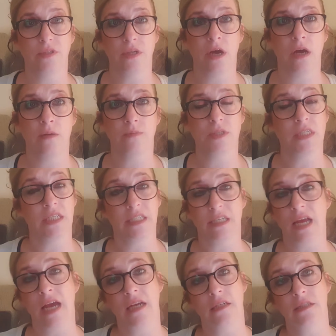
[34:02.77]
arms and his
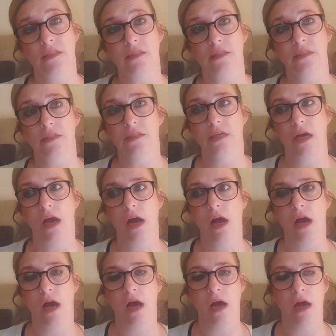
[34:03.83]
legs.
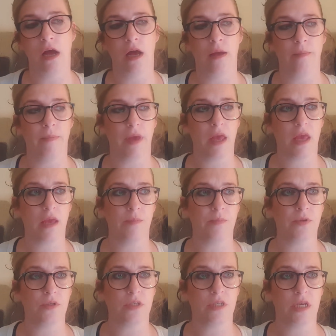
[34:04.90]
He
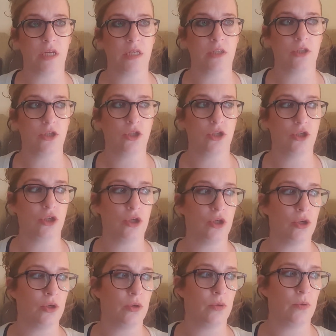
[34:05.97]
proceeds
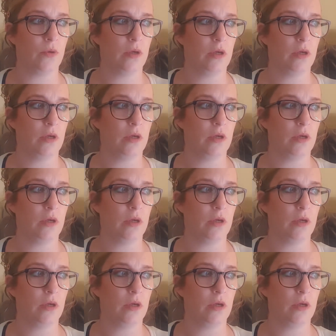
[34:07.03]
to